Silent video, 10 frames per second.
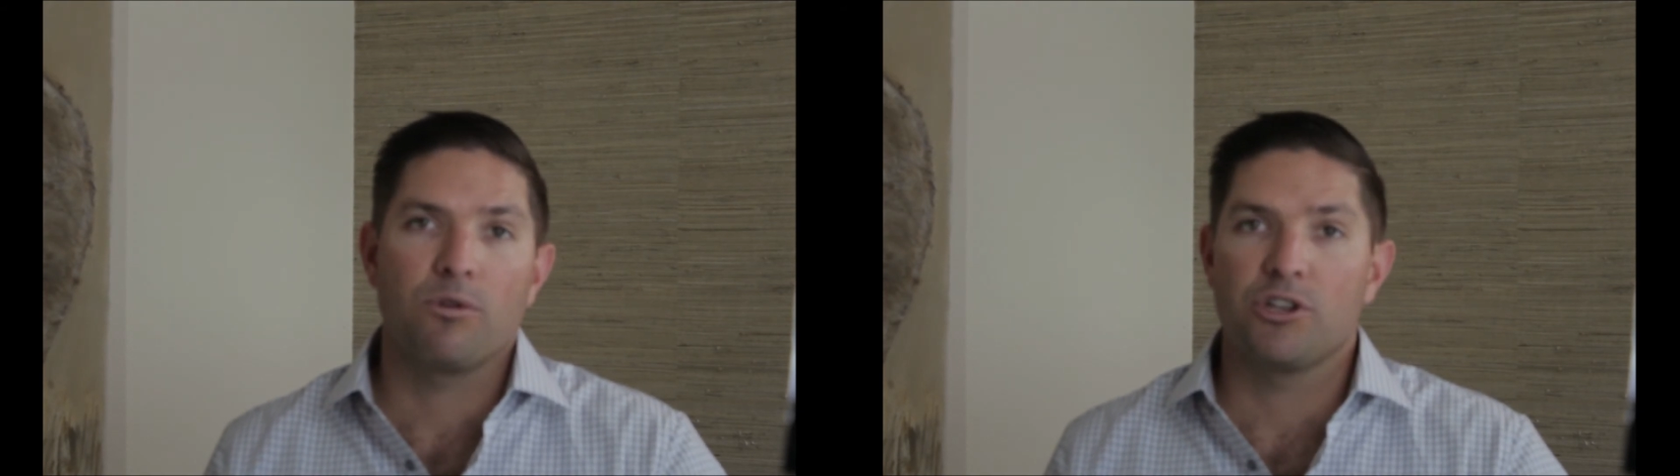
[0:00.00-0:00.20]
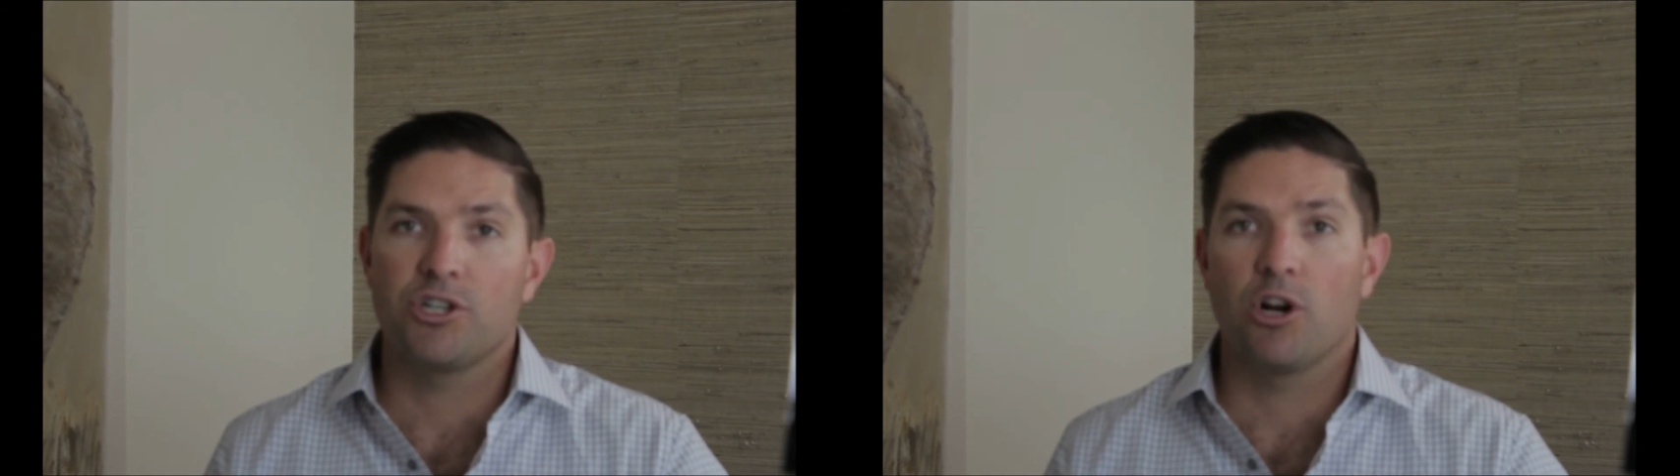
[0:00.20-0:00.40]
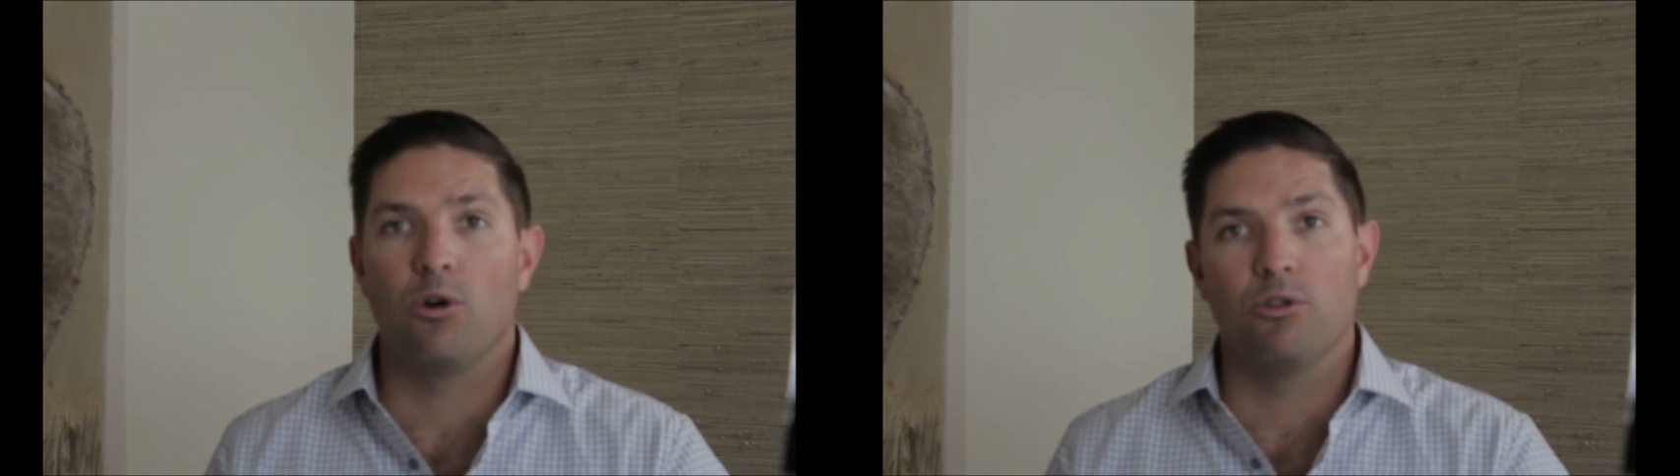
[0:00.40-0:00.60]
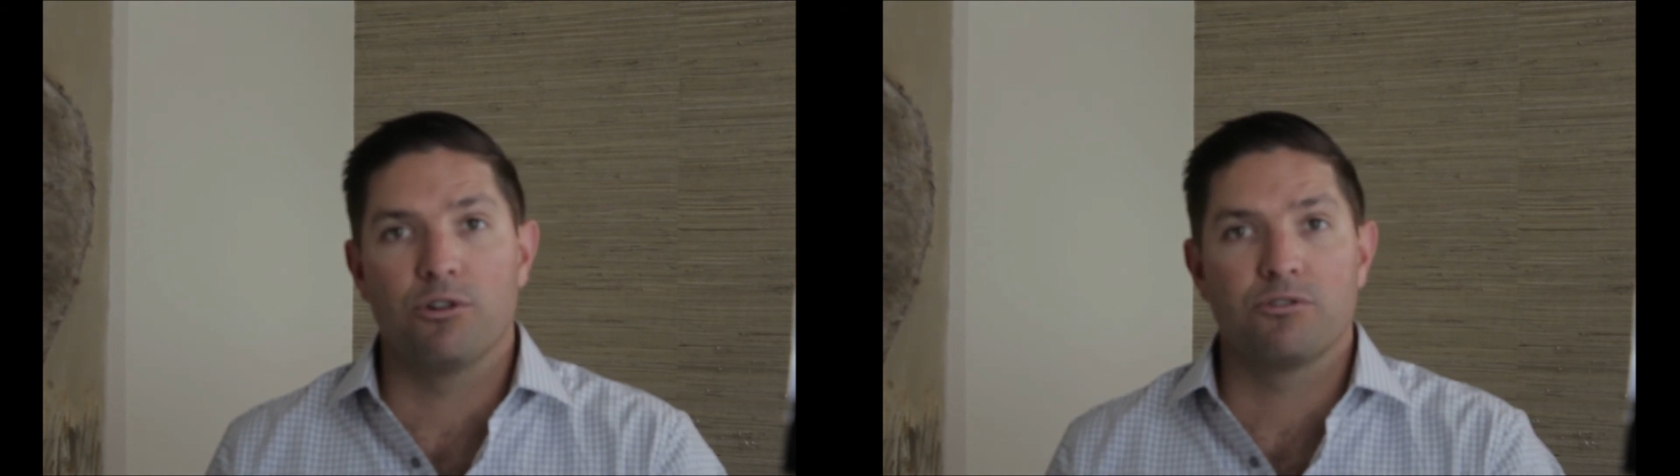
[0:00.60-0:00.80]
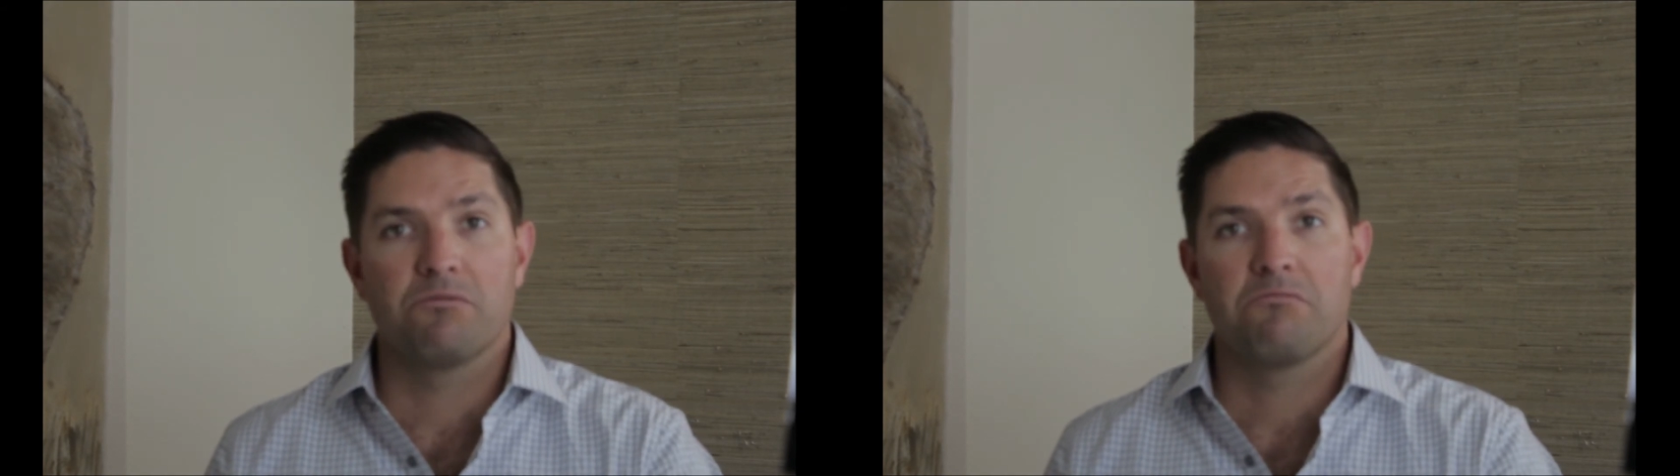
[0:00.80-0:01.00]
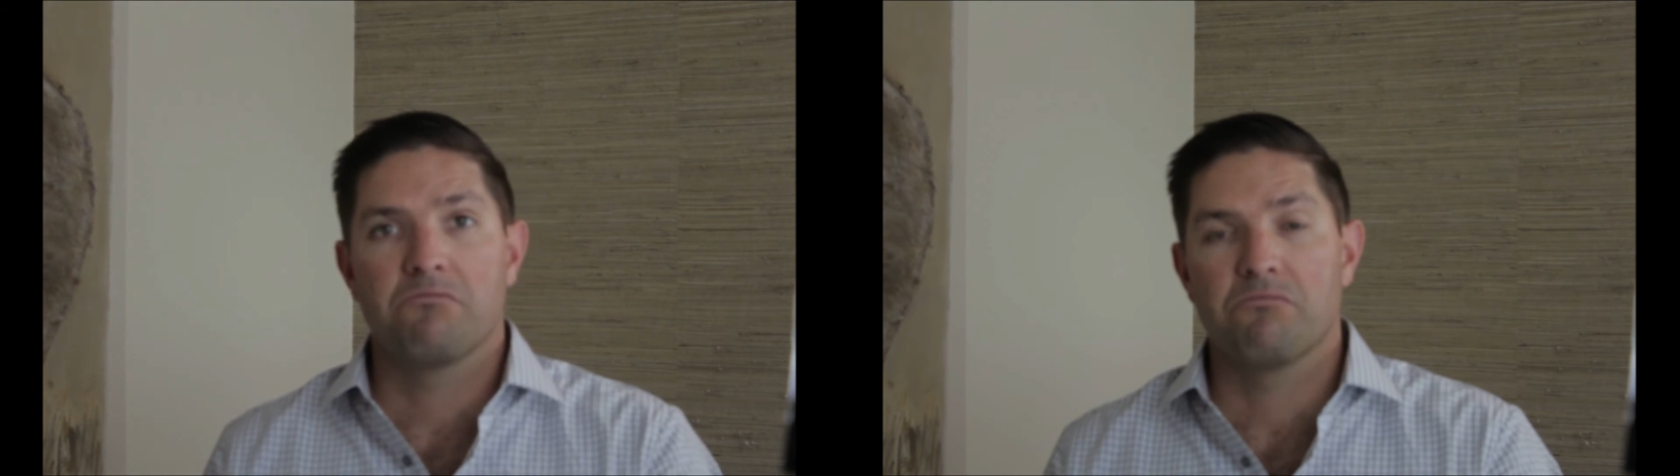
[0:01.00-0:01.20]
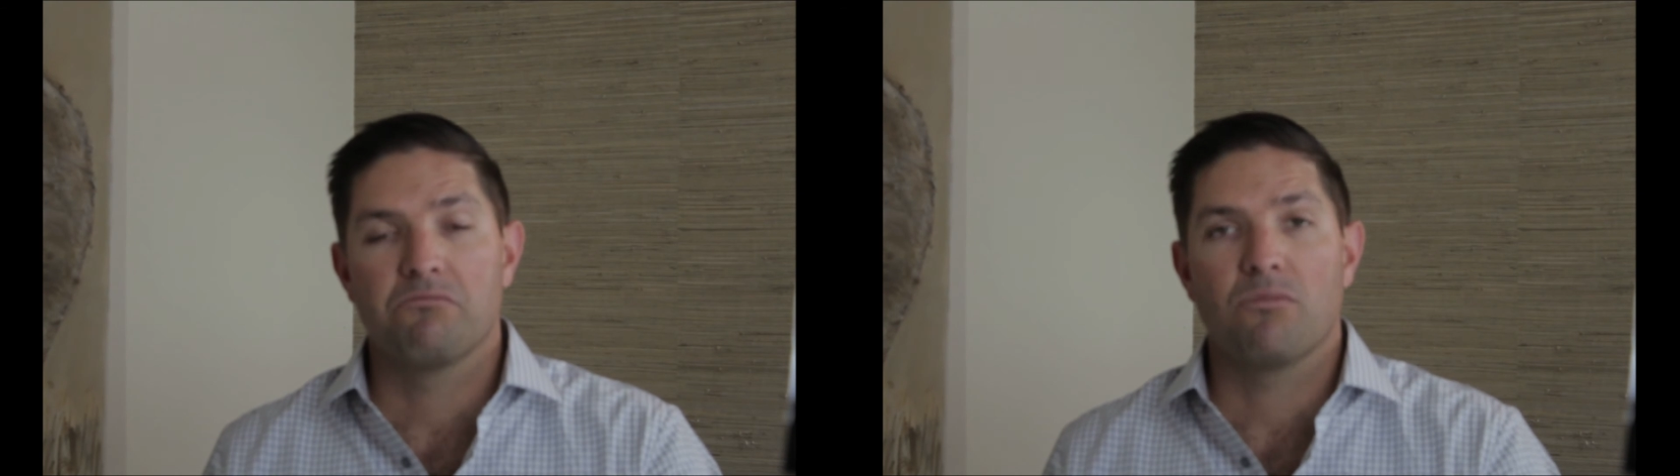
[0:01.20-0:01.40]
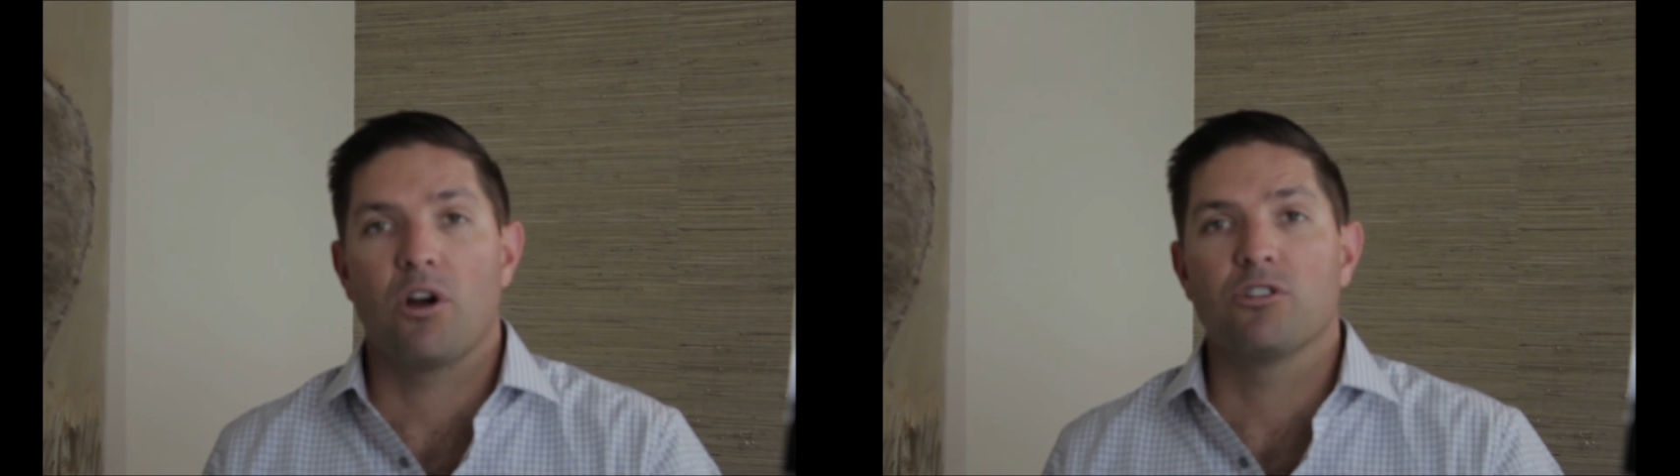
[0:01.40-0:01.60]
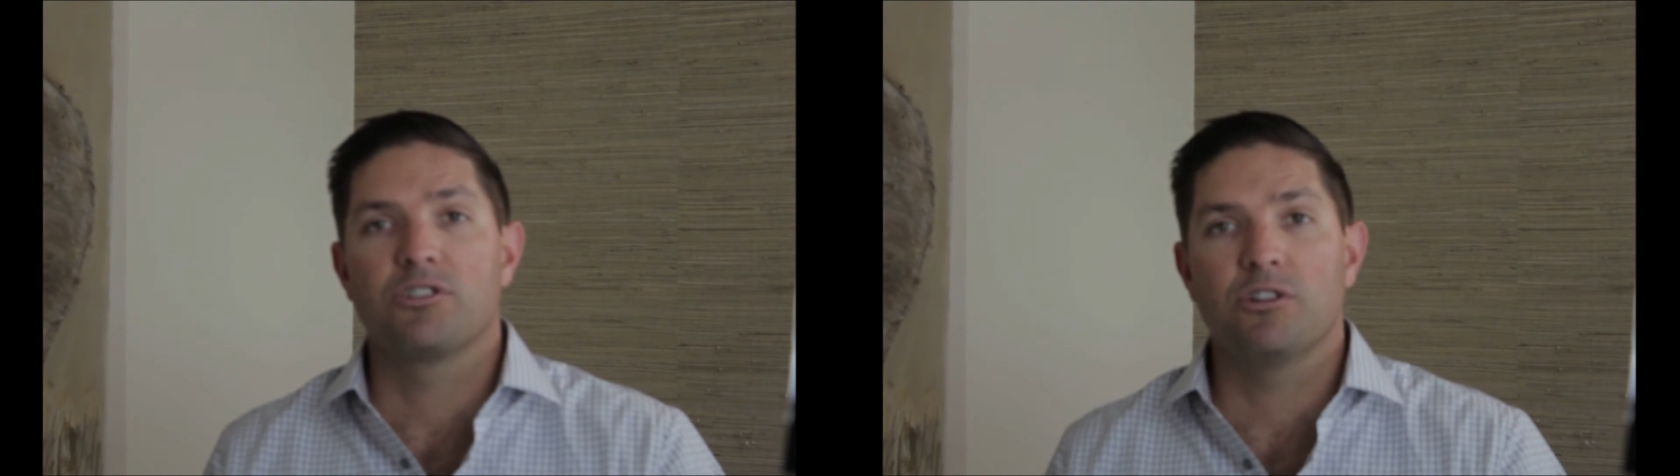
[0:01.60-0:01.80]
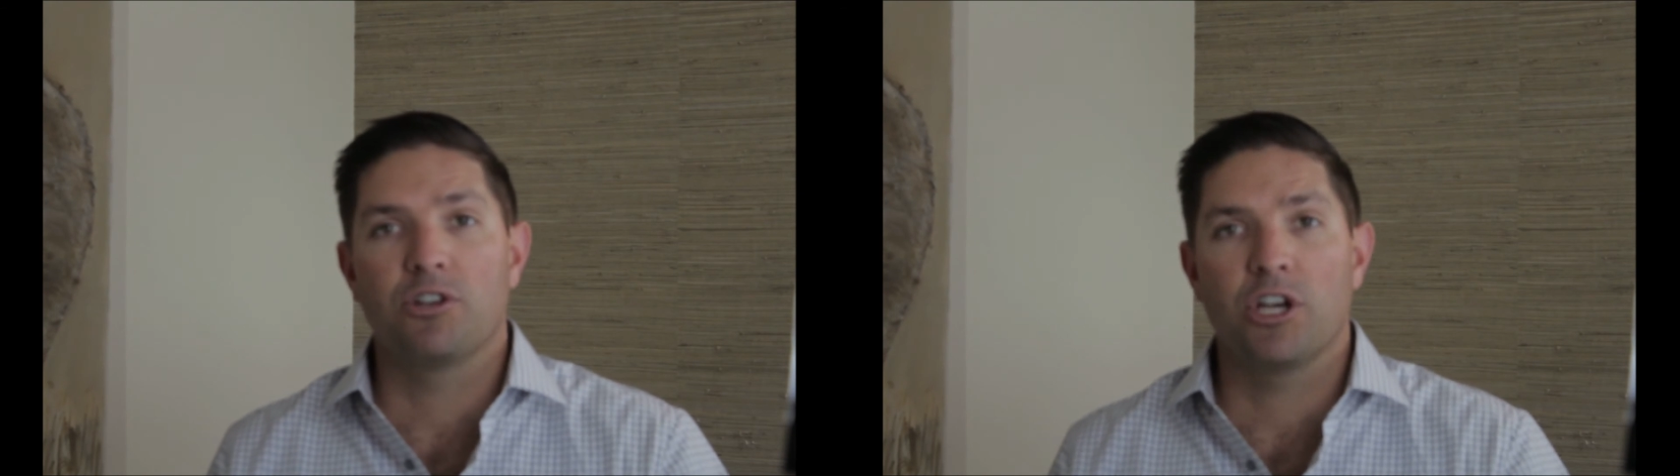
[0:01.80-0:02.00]
where the shareholders are
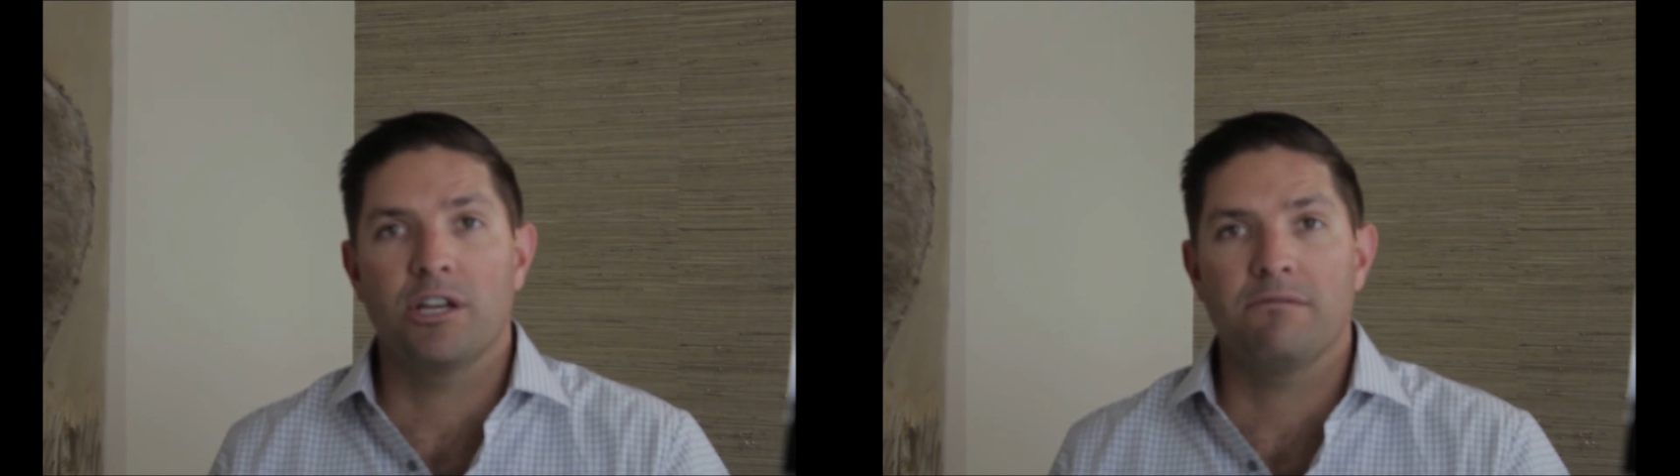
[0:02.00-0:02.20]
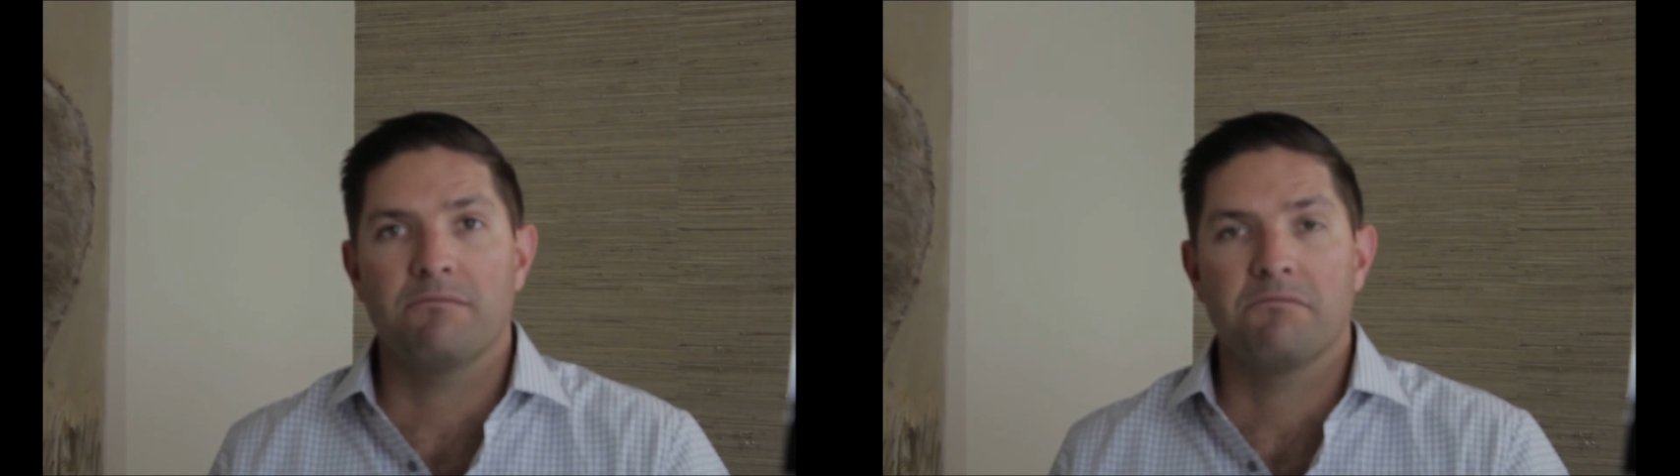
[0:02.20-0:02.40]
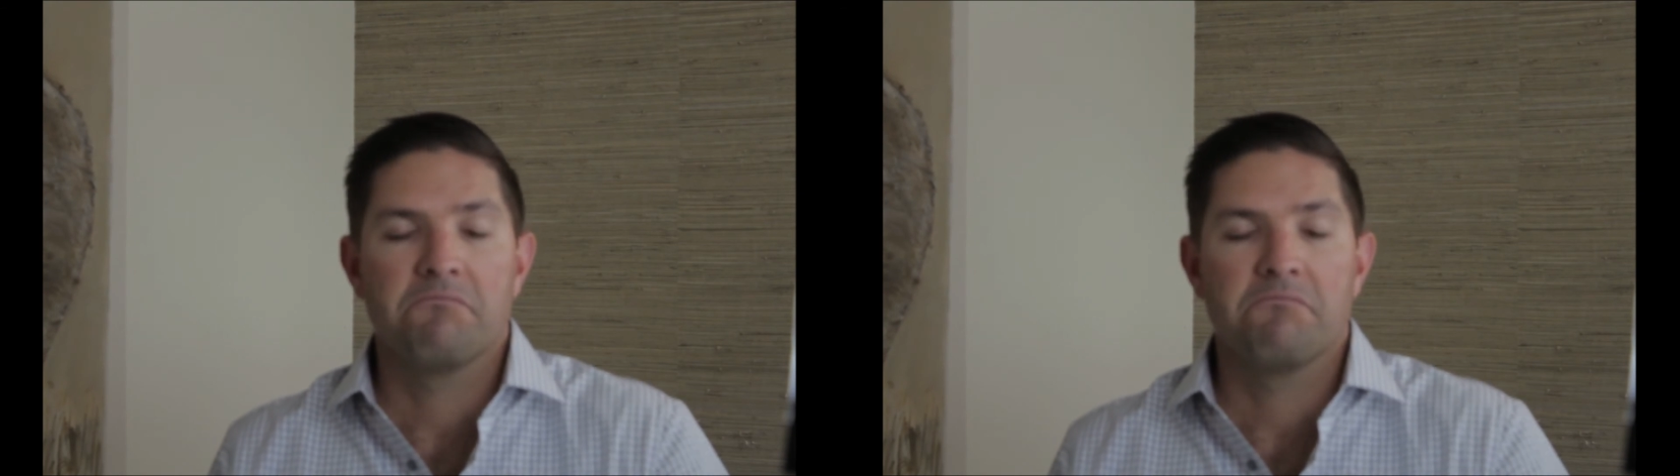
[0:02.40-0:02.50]
still good?